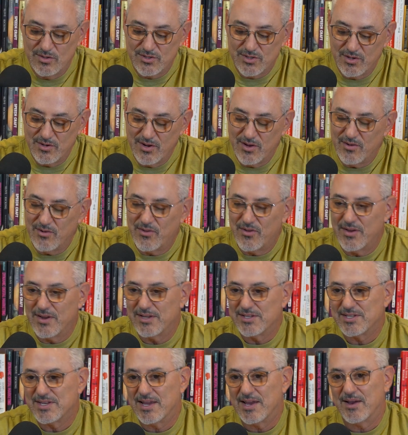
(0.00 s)
So the other thing
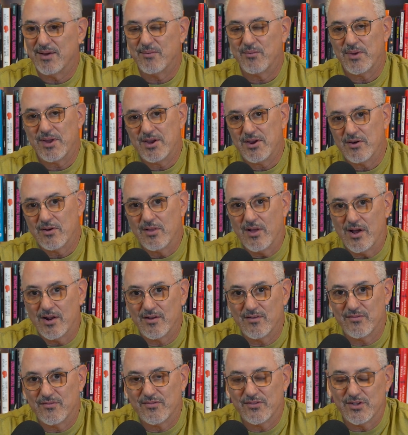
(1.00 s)
is that we hear a lot
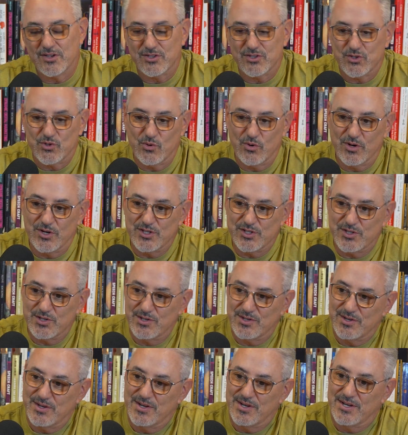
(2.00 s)
of
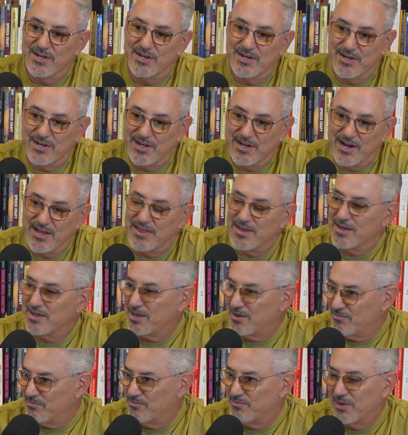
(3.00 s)
stories, and I think
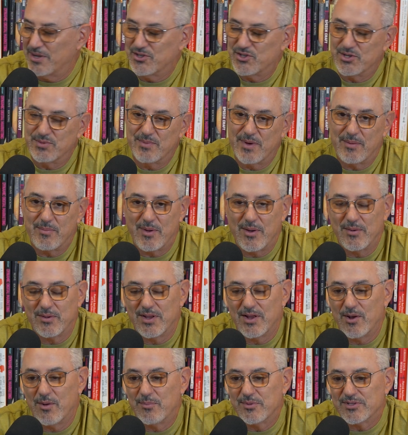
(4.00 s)
that Benji might be able
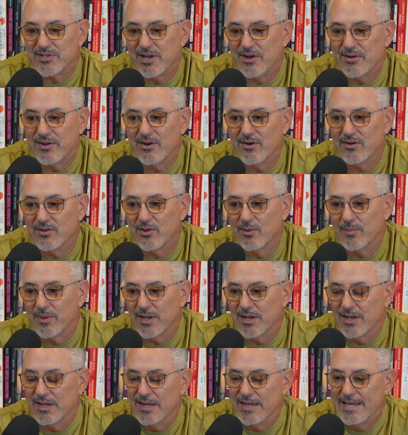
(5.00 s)
to help us out here a little
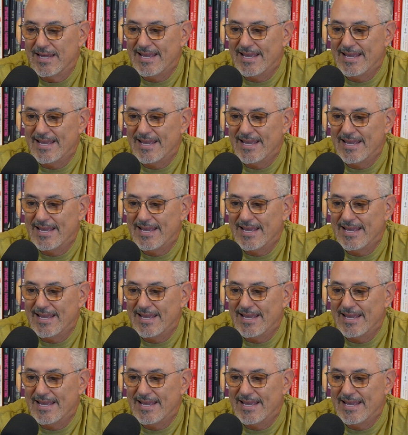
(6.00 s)
bit.